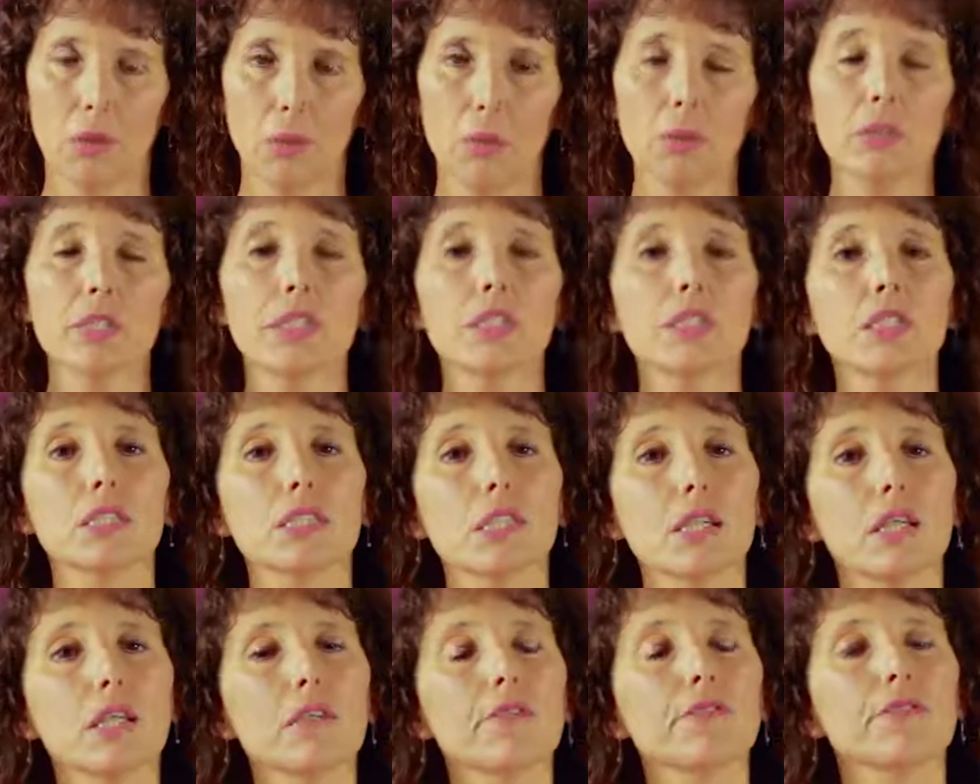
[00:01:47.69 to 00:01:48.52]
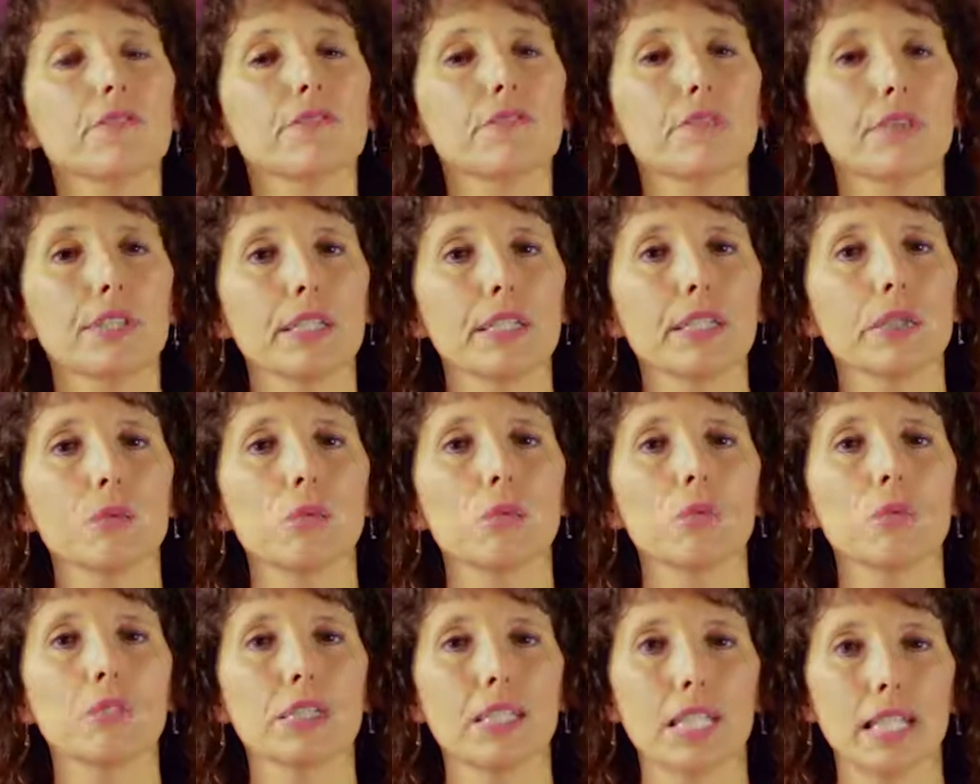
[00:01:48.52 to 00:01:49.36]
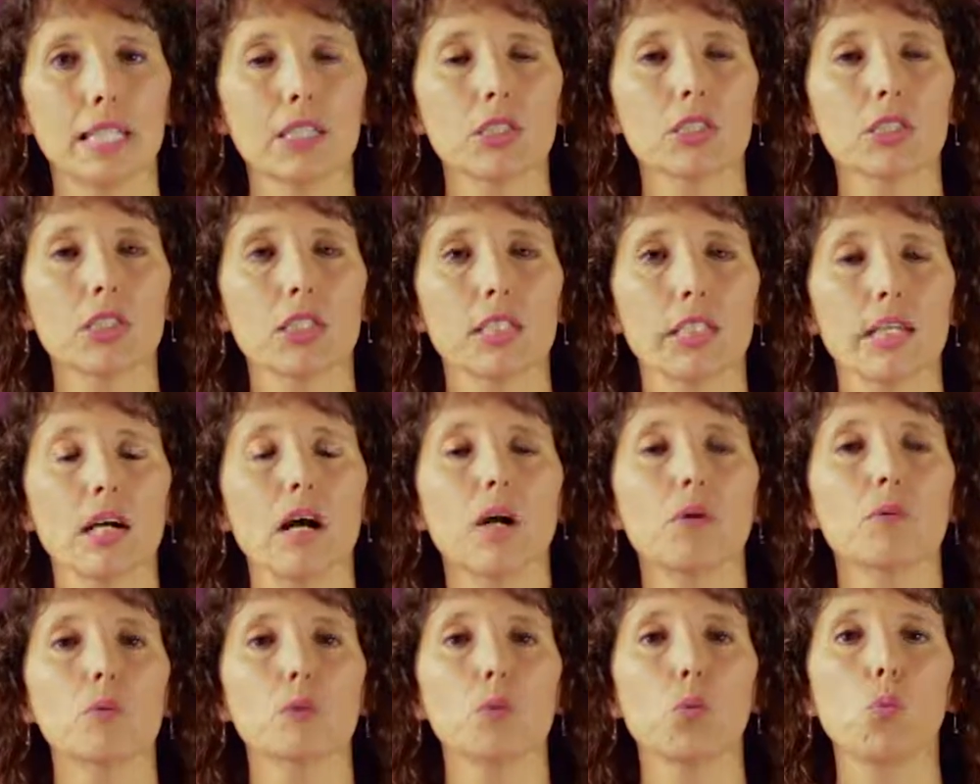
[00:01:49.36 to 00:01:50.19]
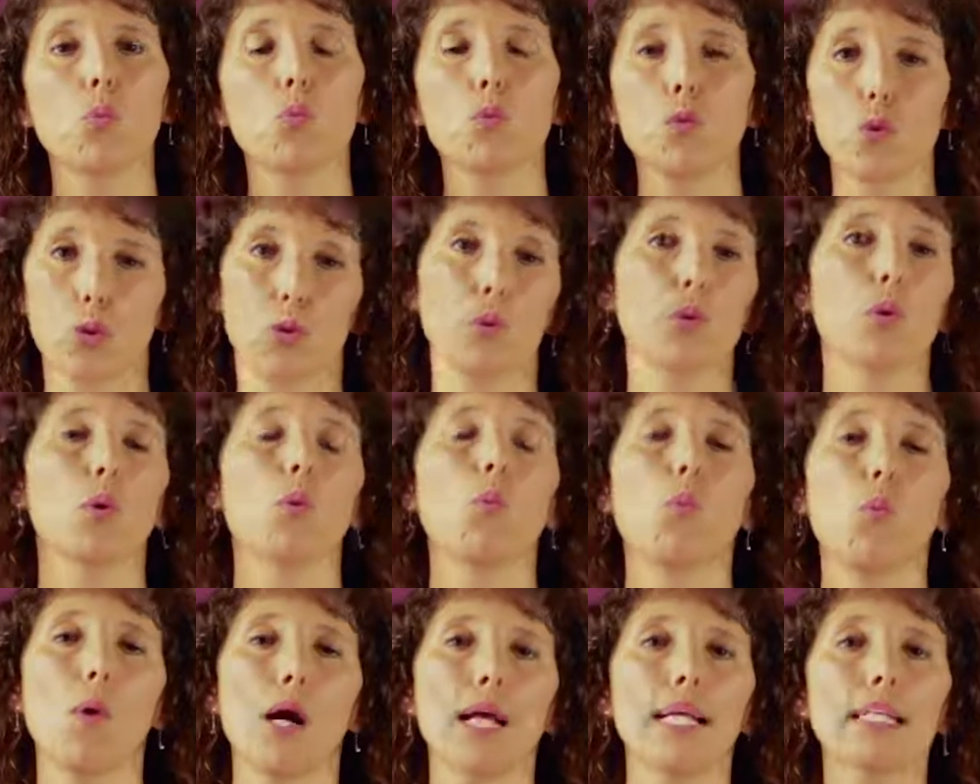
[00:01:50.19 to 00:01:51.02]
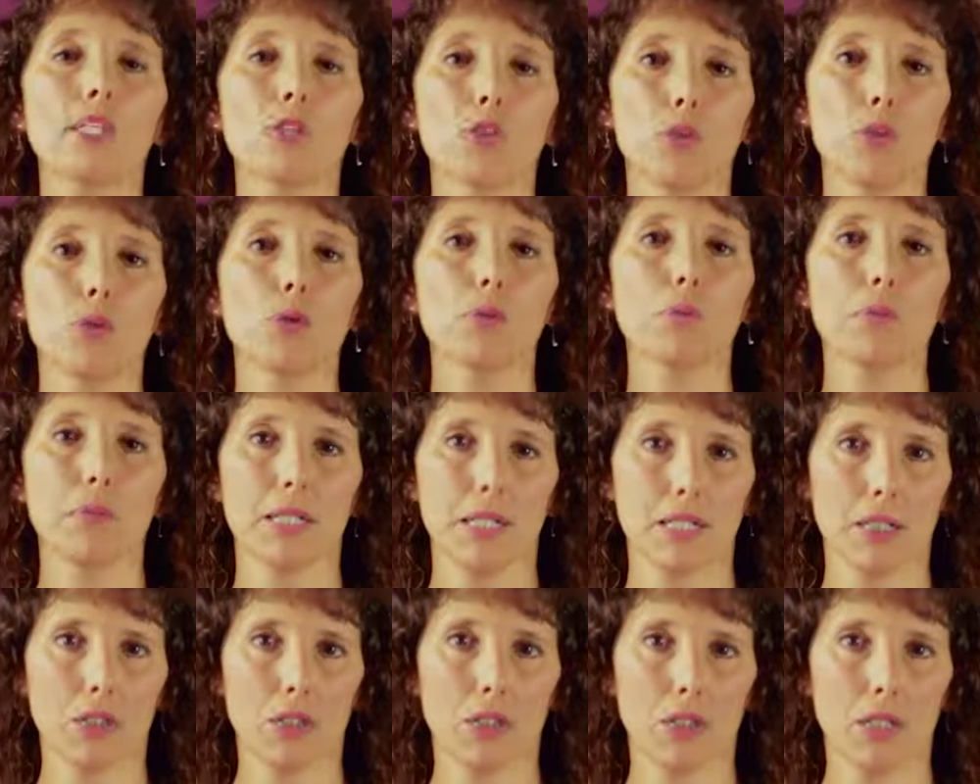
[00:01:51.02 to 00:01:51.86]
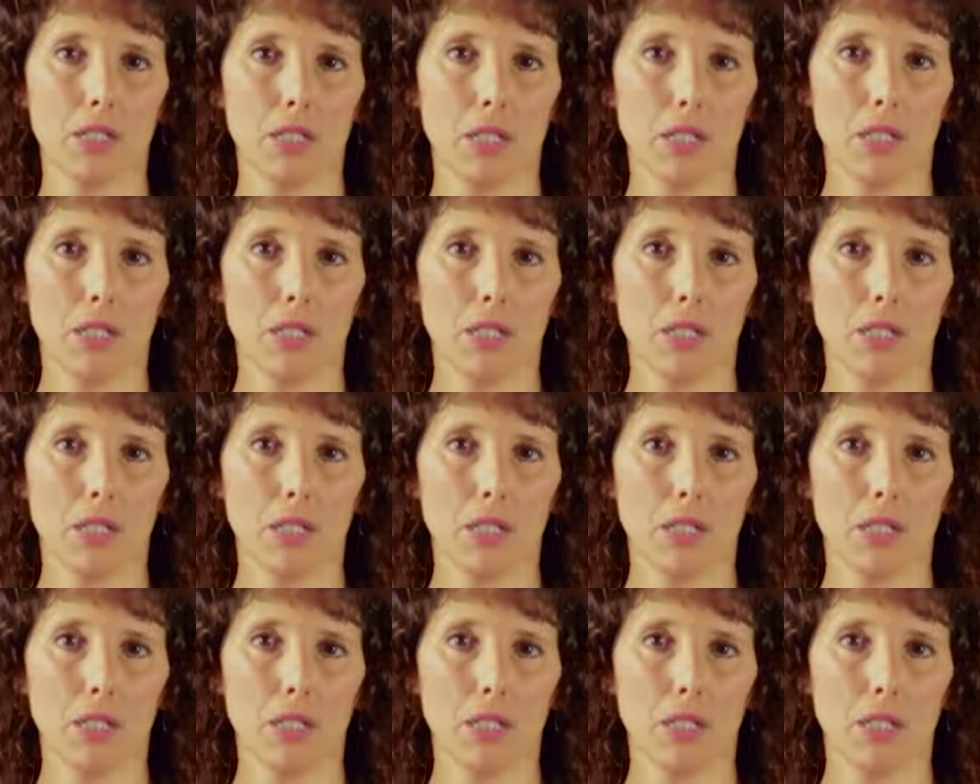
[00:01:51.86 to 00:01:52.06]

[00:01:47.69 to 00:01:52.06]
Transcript: Well, the desire for freedom was actually, I was doing way too much.